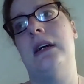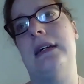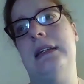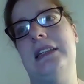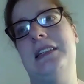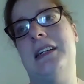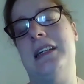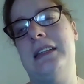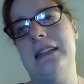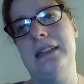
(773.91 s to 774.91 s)
I
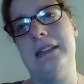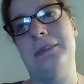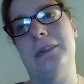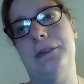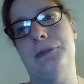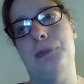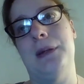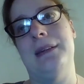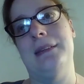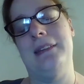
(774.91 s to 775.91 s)
I think I would have
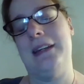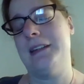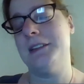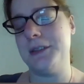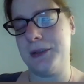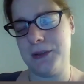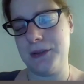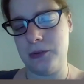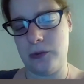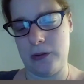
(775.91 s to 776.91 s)
been a
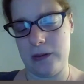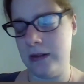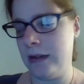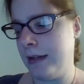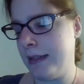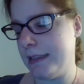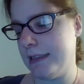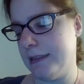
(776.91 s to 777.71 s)
dancer or mm-hmm.